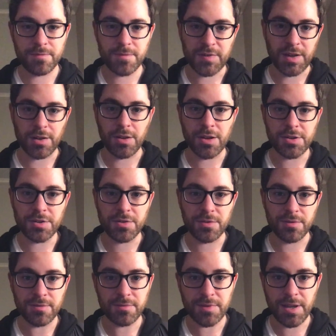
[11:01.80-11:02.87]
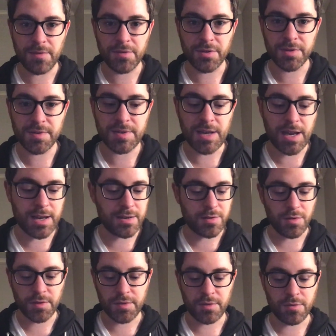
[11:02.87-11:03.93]
psychological levels and
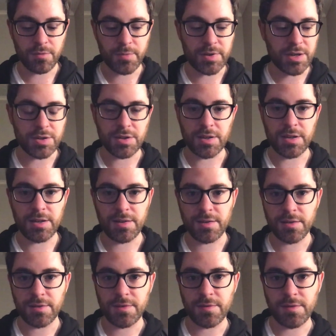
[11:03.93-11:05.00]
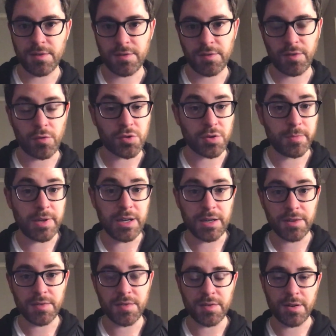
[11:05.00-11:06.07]
also potentially the, the social
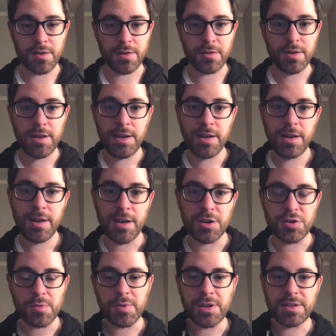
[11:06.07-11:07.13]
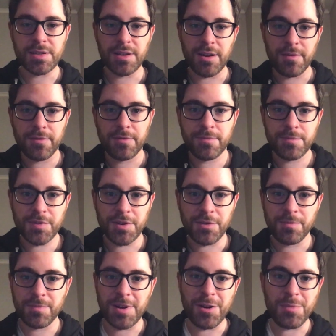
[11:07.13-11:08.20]
meanings that are attributed to love. So
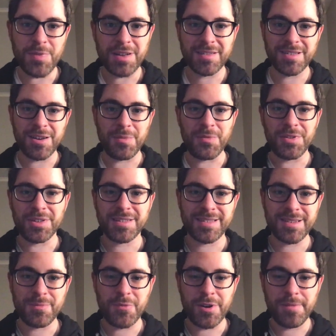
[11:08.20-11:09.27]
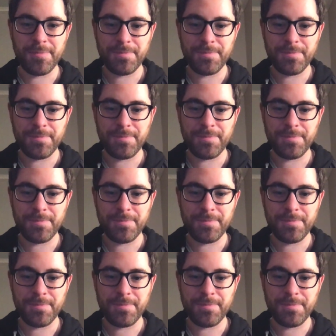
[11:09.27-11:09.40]
I hope that's helpful in some way.